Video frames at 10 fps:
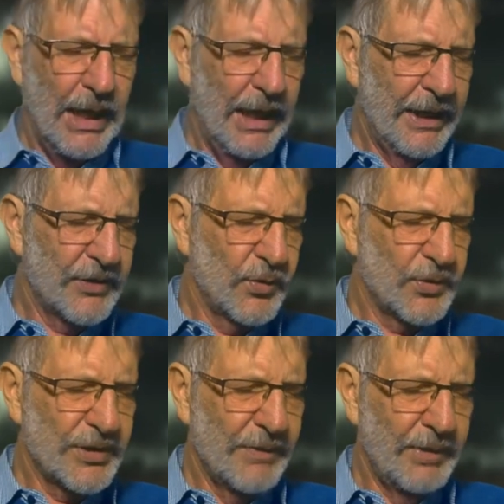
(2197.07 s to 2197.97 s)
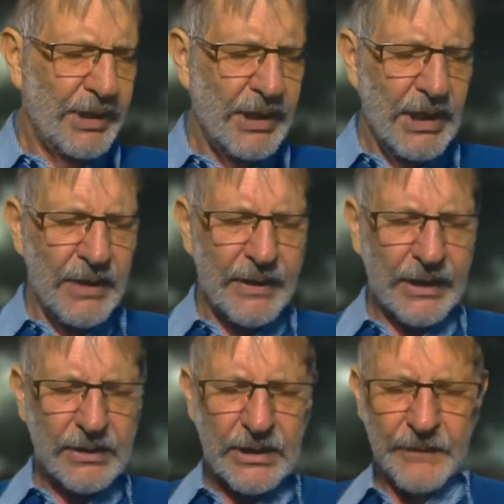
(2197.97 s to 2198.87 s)
And I saw somebody
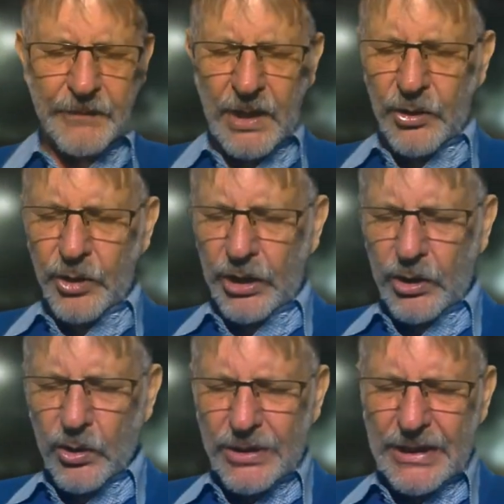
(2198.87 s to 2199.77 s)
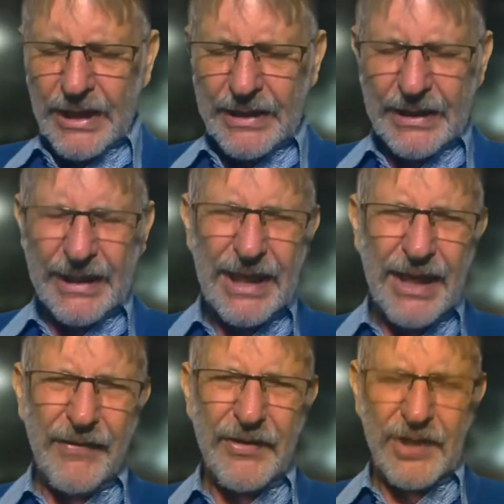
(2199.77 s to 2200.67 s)
that it looks like that
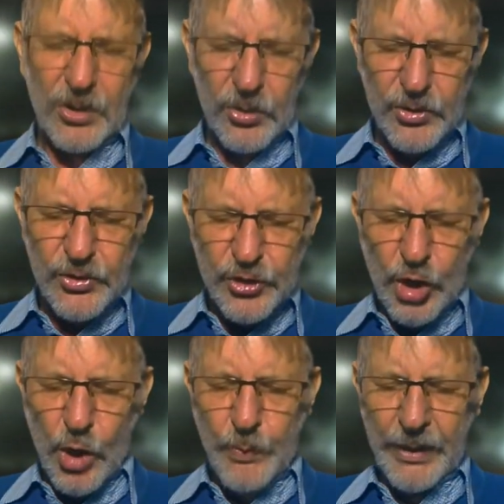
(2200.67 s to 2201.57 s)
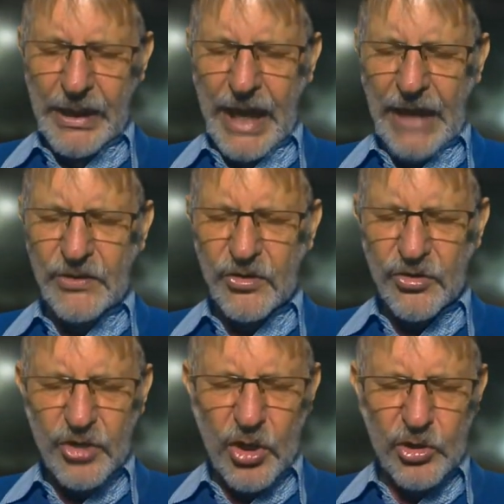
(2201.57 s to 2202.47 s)
everything looks so big and
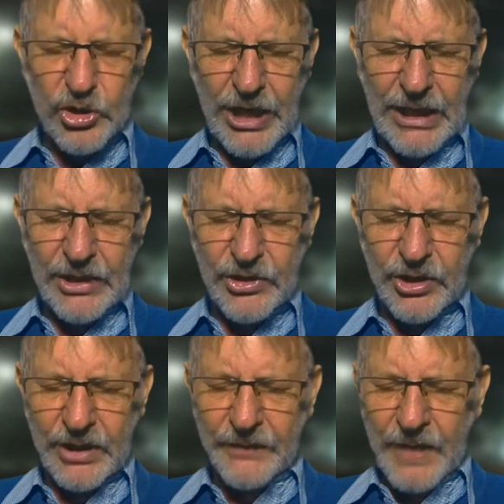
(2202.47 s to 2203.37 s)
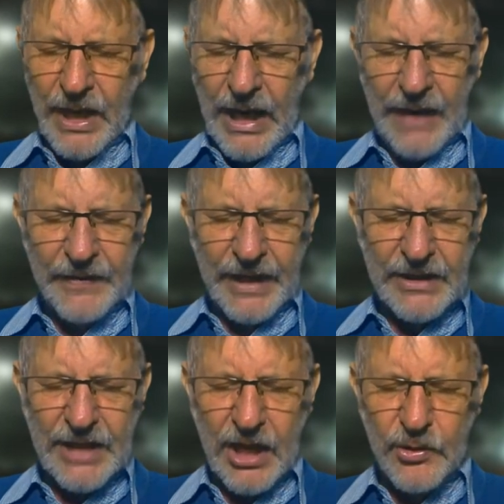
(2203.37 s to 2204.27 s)
so challenging. And
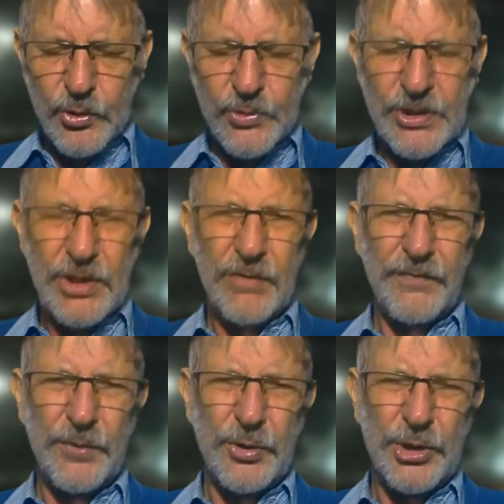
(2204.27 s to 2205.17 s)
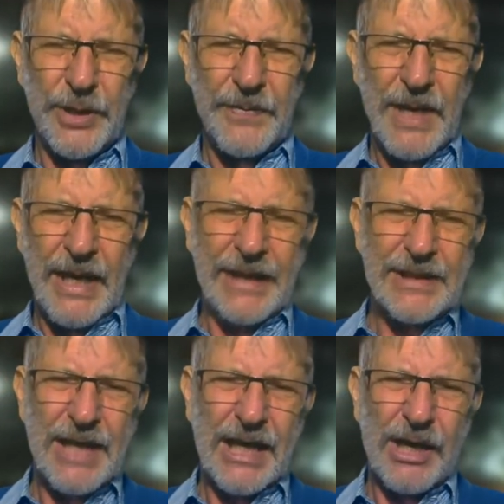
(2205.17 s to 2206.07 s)
that's how you see your future. It's
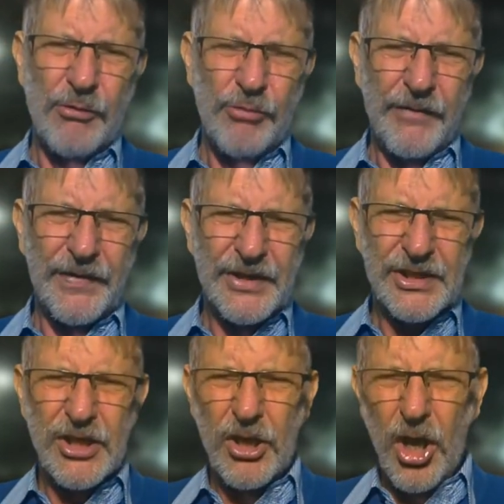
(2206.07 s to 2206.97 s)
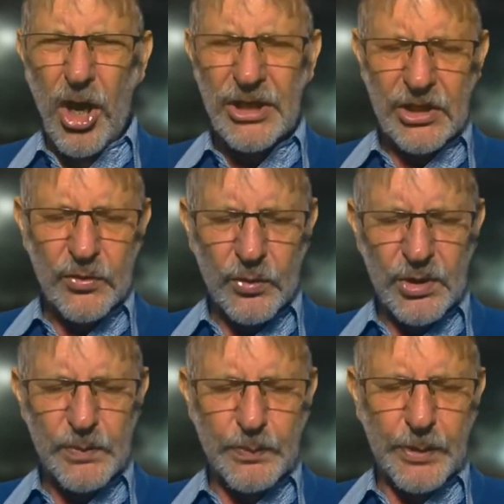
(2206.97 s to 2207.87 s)
like a river, this large. I saw
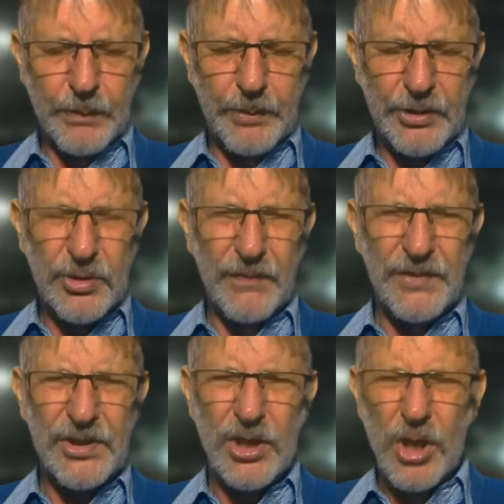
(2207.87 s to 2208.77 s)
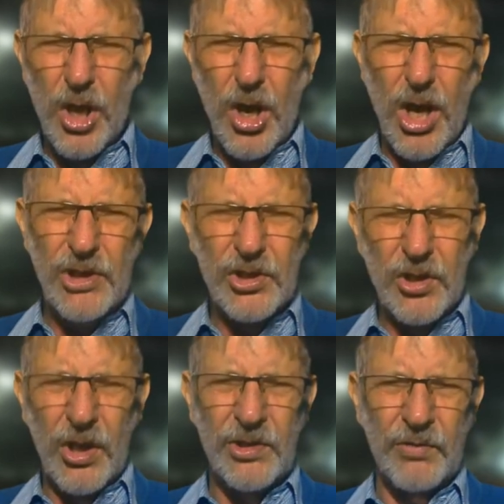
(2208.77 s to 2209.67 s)
this picture of this large,
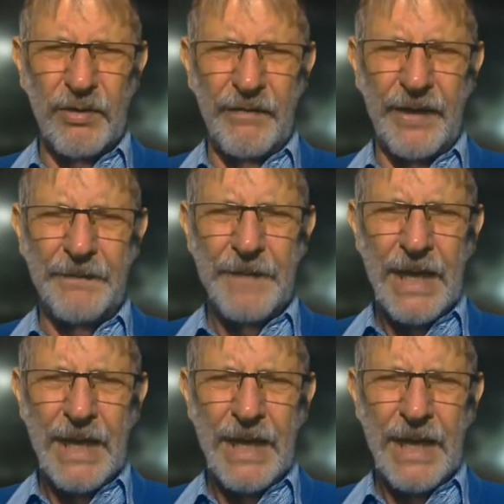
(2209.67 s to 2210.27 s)
large river.